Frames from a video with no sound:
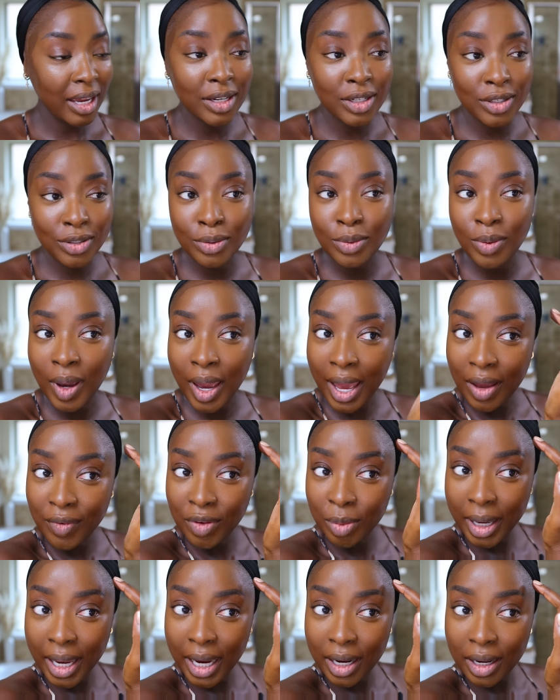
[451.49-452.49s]
I do
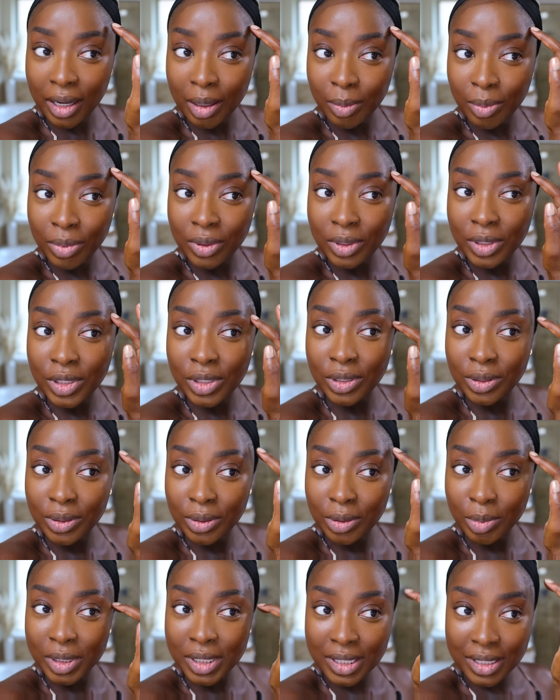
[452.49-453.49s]
have a backup or
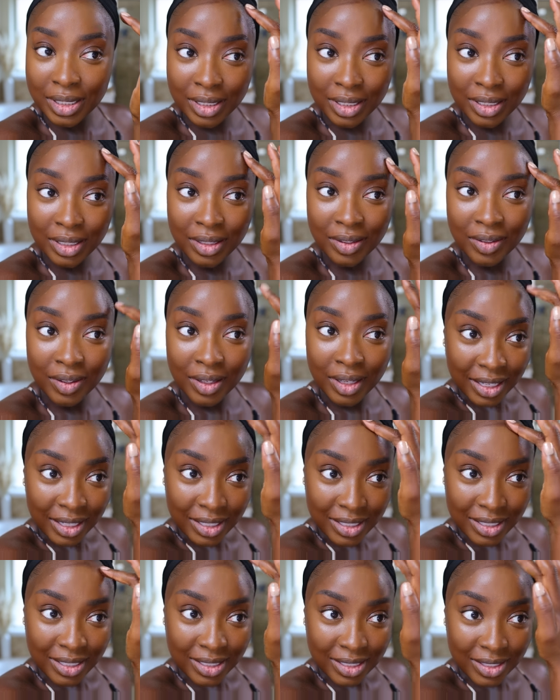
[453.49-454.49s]
two, but still, I
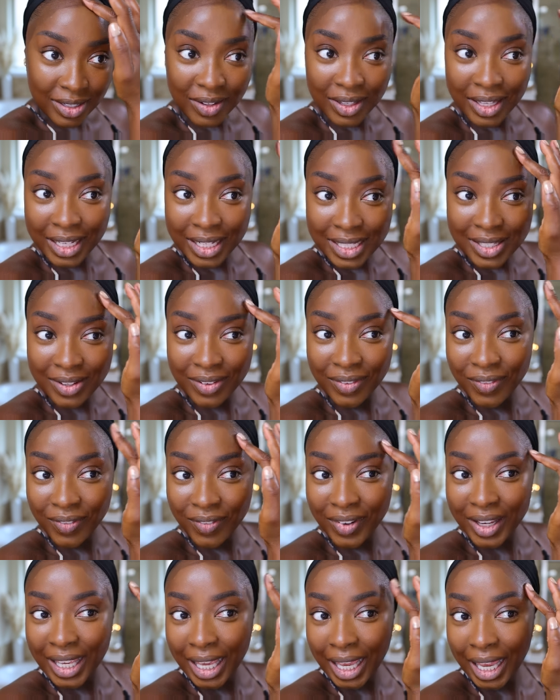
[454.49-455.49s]
just don't like to
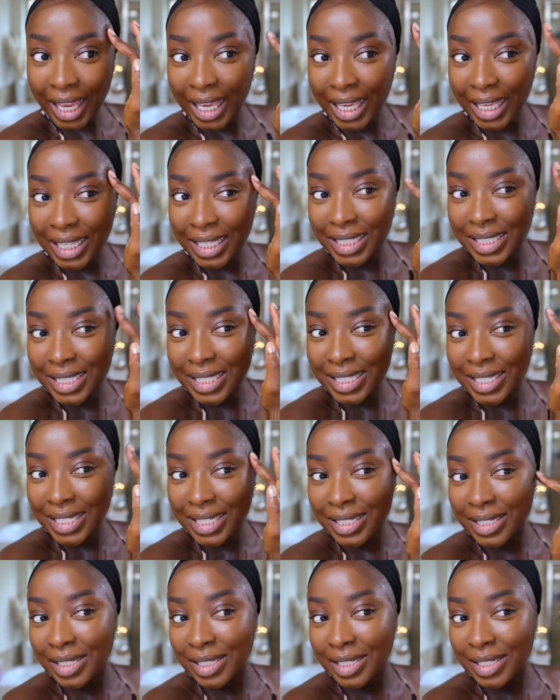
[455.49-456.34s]
waste.